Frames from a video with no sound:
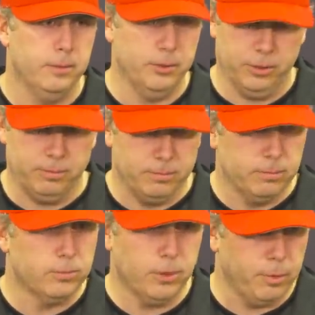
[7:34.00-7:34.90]
Is there
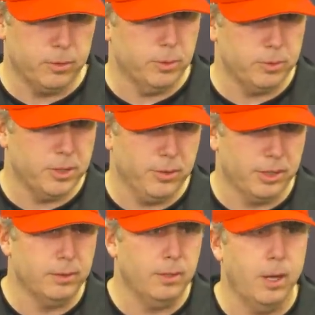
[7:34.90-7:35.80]
something
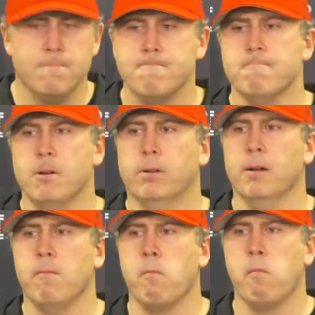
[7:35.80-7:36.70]
specific? No, no there's oh, nothing relevant
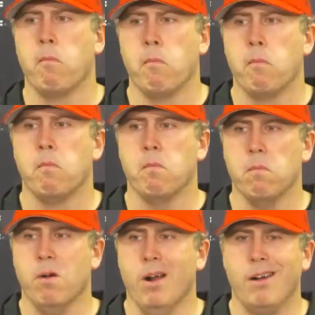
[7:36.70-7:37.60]
okay. to this particular game.
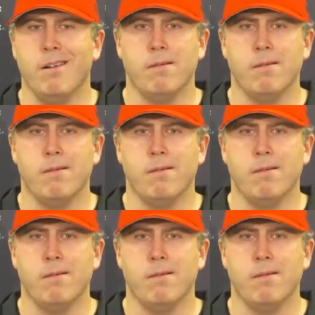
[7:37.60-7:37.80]
It's All right.